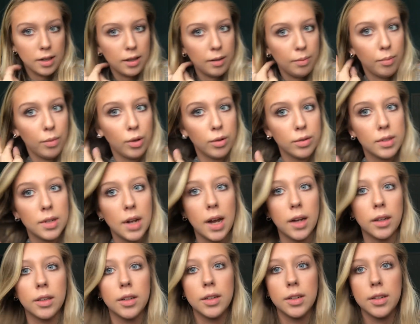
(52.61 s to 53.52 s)
I think most
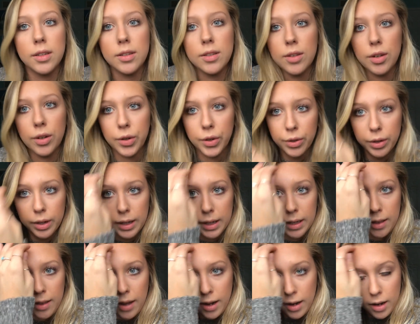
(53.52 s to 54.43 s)
doctors
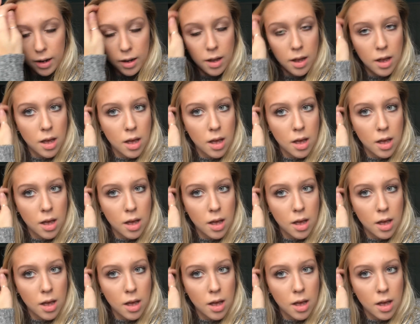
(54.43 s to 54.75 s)
agree that